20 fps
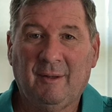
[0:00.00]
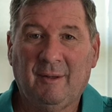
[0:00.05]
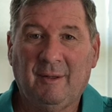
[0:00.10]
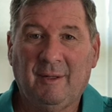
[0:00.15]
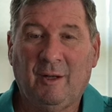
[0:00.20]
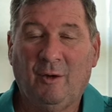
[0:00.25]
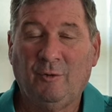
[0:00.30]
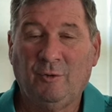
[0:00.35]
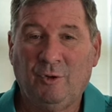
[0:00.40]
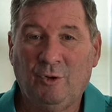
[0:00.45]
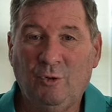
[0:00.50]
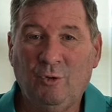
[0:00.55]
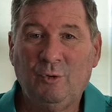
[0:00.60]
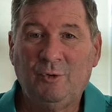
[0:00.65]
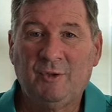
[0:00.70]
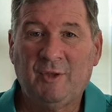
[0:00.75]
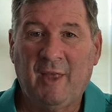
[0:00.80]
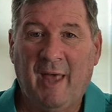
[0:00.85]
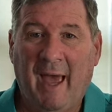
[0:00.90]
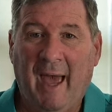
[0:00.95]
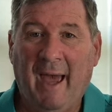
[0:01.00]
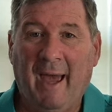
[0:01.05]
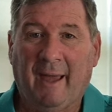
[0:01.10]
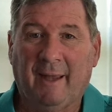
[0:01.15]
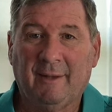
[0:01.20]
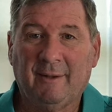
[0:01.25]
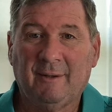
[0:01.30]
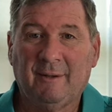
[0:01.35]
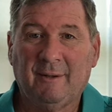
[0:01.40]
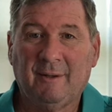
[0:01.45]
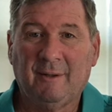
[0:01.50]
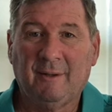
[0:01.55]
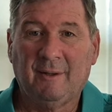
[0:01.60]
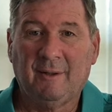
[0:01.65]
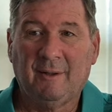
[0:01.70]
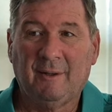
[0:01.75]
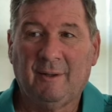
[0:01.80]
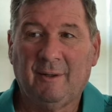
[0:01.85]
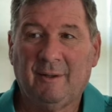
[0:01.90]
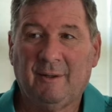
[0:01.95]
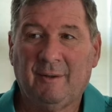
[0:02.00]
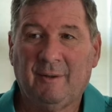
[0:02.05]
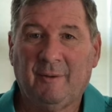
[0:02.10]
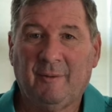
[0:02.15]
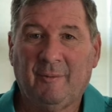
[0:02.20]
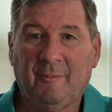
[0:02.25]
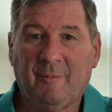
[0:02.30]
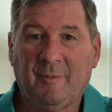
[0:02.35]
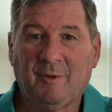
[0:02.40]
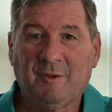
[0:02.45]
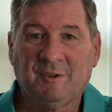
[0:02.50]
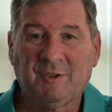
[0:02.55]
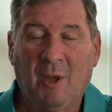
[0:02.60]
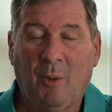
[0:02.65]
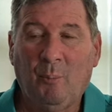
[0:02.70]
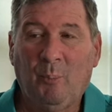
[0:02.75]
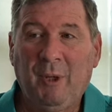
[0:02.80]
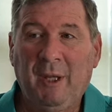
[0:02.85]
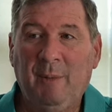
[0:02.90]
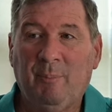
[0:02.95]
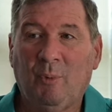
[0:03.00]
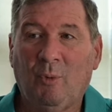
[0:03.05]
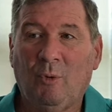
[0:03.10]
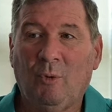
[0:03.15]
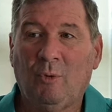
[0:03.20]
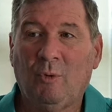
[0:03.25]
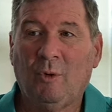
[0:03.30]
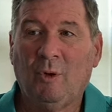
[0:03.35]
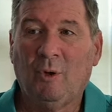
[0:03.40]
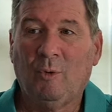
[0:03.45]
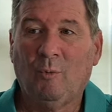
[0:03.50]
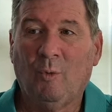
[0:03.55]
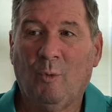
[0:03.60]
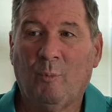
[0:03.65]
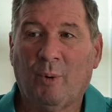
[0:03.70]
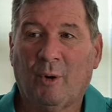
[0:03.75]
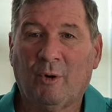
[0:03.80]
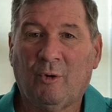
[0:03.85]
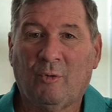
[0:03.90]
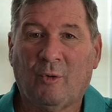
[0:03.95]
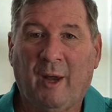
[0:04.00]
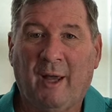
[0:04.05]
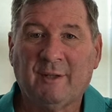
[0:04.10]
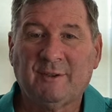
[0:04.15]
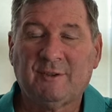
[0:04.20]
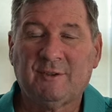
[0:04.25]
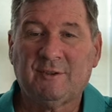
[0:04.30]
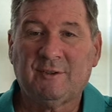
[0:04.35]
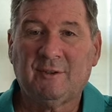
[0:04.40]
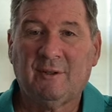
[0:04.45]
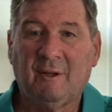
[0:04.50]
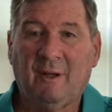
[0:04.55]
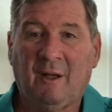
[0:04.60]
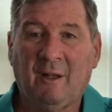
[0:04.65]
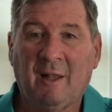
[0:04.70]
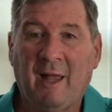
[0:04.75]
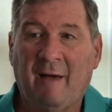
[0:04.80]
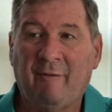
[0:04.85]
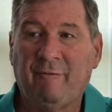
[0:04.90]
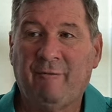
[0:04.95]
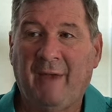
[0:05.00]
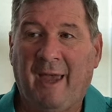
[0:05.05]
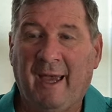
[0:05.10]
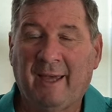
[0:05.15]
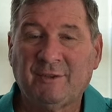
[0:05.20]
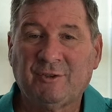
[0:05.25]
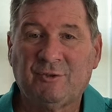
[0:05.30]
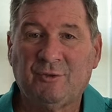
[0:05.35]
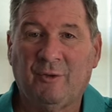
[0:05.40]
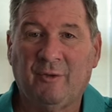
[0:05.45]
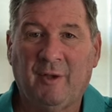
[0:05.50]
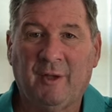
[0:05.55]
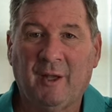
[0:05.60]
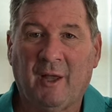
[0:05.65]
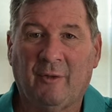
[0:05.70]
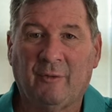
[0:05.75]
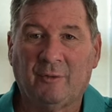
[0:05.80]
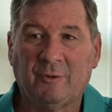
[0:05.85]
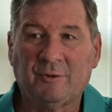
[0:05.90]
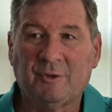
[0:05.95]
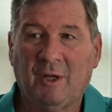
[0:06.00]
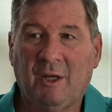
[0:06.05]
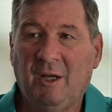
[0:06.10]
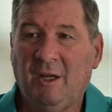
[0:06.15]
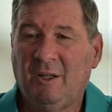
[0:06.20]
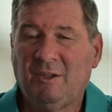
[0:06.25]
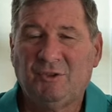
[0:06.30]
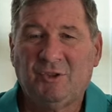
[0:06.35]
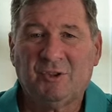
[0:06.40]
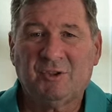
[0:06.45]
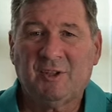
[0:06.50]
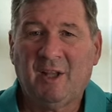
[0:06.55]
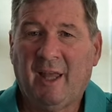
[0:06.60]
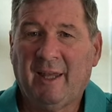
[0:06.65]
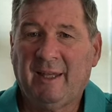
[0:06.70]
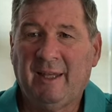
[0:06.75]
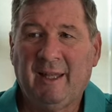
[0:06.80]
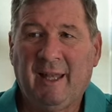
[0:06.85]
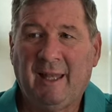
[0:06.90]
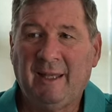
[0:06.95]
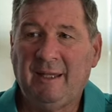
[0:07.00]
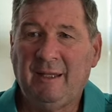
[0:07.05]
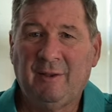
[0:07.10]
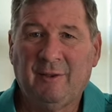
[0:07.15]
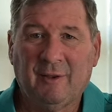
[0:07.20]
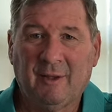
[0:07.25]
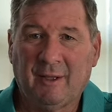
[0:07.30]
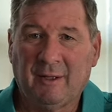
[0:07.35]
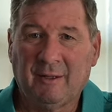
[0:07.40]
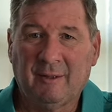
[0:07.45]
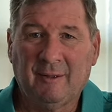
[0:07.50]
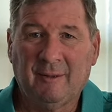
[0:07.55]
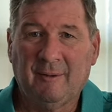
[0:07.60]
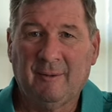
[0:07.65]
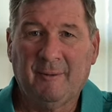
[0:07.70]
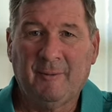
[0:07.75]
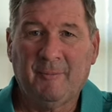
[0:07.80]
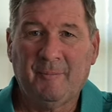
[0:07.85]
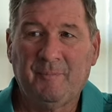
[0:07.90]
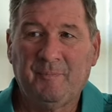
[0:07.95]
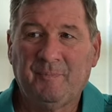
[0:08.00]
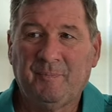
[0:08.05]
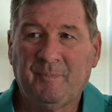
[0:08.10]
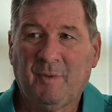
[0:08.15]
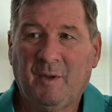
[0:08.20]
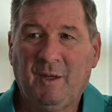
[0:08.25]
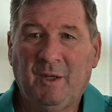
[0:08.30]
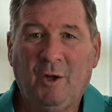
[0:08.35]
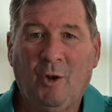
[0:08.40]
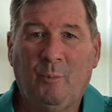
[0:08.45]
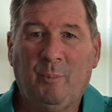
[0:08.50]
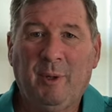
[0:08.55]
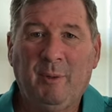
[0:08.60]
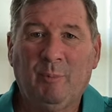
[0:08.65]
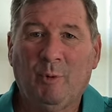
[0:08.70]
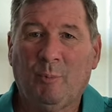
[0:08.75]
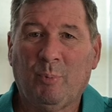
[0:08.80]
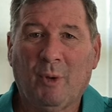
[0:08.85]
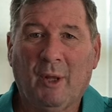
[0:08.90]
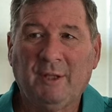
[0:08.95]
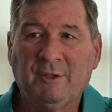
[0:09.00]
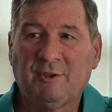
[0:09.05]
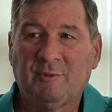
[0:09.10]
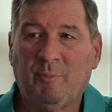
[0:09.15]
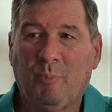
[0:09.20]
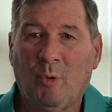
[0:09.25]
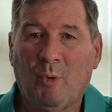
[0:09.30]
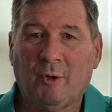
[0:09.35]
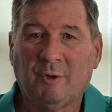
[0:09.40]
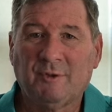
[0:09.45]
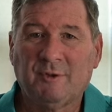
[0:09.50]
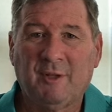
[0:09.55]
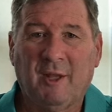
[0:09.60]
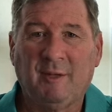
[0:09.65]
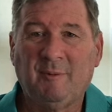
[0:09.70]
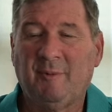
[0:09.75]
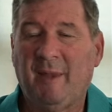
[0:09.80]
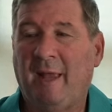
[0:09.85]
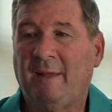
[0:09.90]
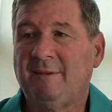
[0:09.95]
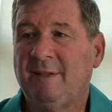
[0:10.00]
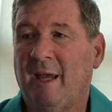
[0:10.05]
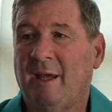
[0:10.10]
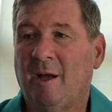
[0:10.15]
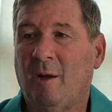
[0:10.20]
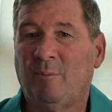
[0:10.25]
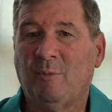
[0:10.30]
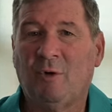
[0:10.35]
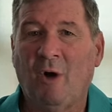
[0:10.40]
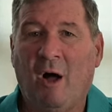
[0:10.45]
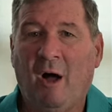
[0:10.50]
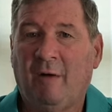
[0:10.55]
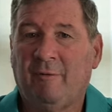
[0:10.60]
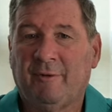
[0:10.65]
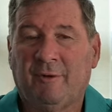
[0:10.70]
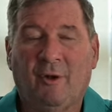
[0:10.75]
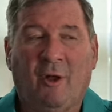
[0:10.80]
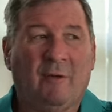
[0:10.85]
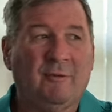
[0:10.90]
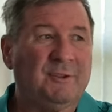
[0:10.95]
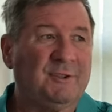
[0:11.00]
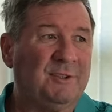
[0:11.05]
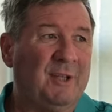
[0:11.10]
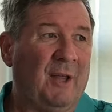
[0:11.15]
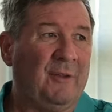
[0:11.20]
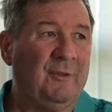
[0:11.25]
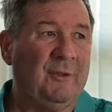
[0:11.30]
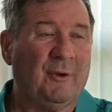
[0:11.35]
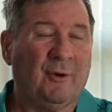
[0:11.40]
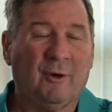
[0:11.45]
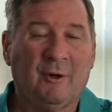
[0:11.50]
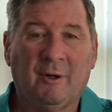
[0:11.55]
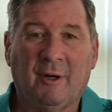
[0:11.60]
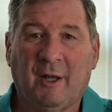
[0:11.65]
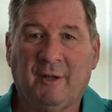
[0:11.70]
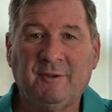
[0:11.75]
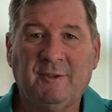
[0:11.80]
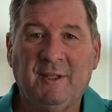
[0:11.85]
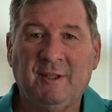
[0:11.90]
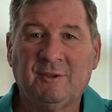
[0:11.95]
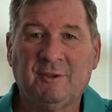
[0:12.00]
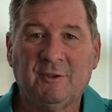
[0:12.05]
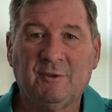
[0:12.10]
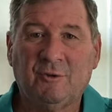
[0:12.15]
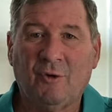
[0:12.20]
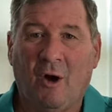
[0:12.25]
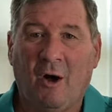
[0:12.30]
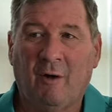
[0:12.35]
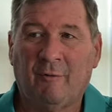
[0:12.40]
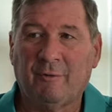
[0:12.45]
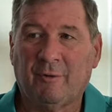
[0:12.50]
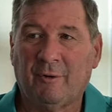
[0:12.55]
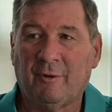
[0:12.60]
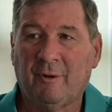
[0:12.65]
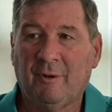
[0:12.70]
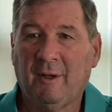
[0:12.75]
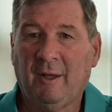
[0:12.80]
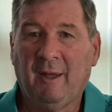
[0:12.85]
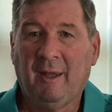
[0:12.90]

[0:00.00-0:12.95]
You know, use that. Some people will progress a lot faster than others, just like in anything. You know, people play sports, they take up golf, and all of a sudden they're a decent golfer.